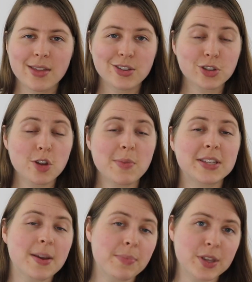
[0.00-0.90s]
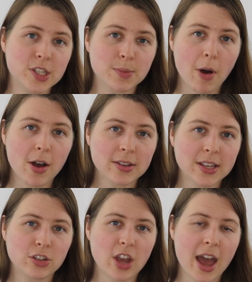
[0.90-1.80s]
This could be something small,
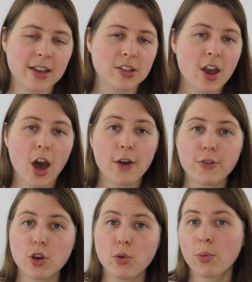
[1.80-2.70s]
such as a few